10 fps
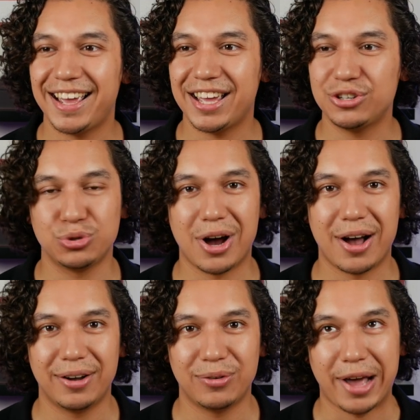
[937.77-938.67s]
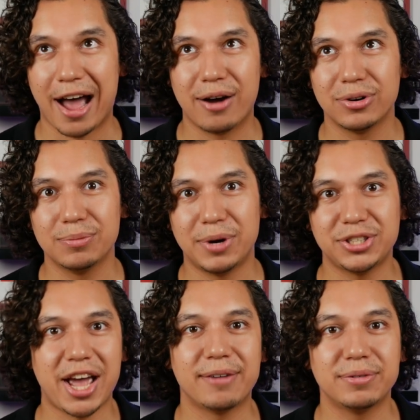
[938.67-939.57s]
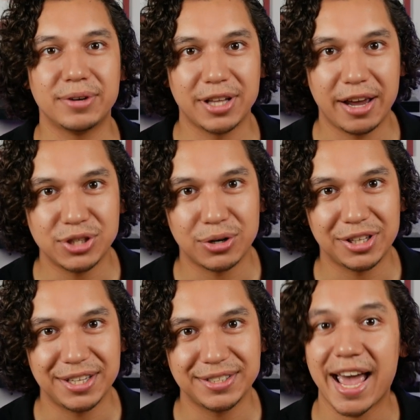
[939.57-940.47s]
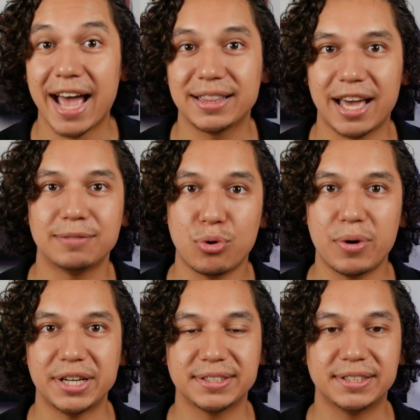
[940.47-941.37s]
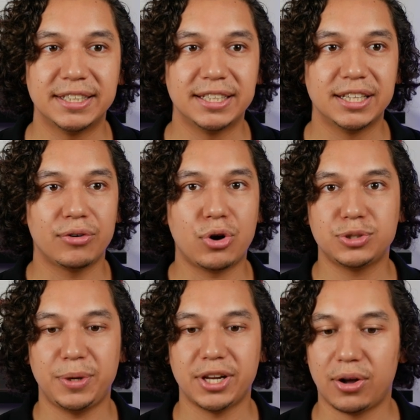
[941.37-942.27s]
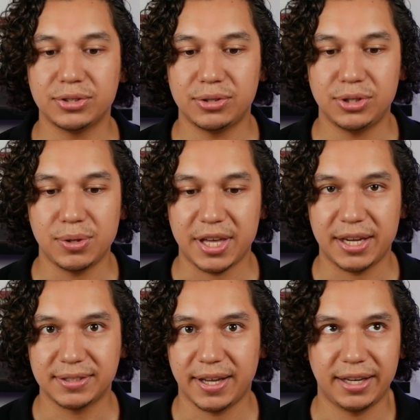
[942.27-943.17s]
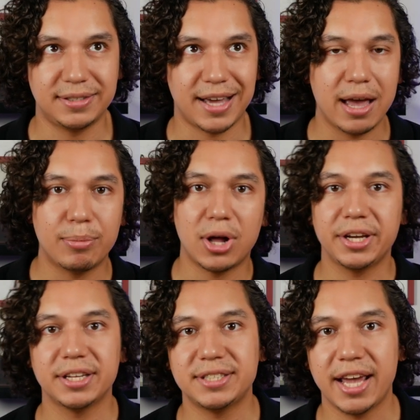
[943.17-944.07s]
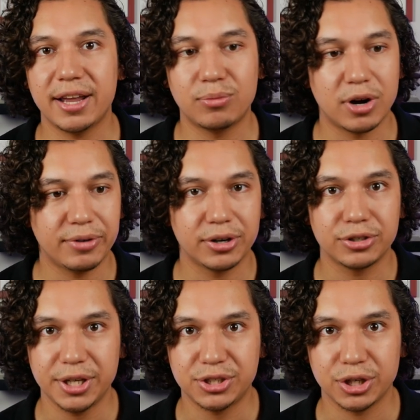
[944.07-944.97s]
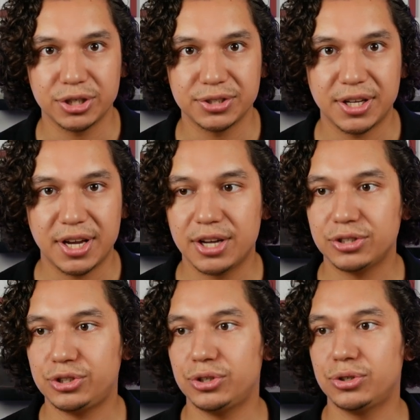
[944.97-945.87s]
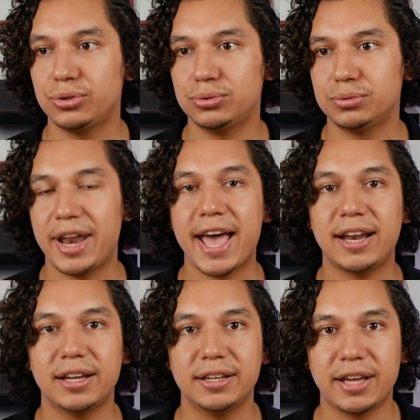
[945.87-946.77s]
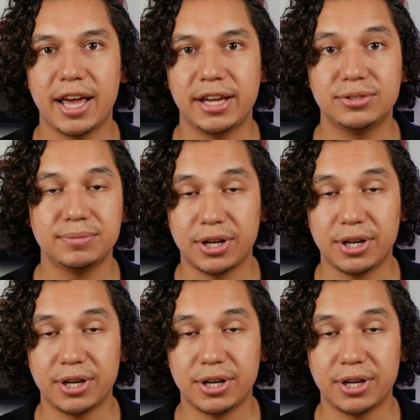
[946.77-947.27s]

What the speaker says: and draw however much half of our life total is at that point. Of course, we can also do things like Diabolic Intent, one of our creatures, to net a,